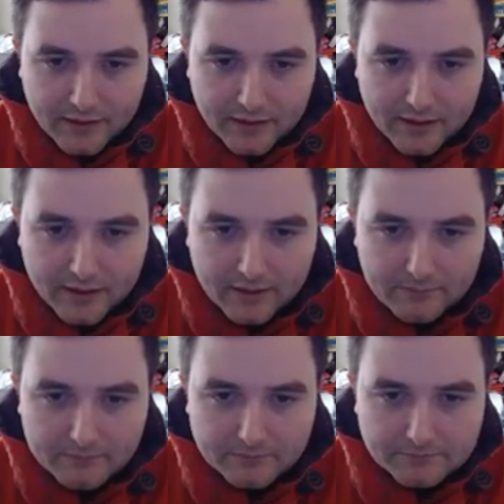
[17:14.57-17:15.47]

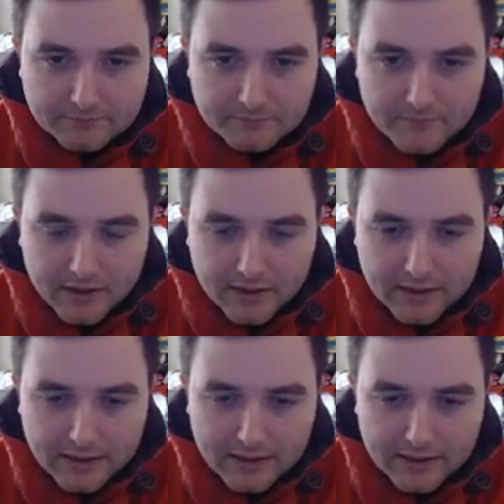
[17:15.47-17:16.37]
Um,
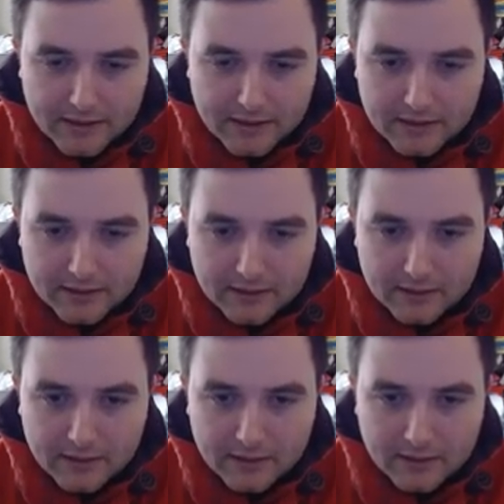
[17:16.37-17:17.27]
he...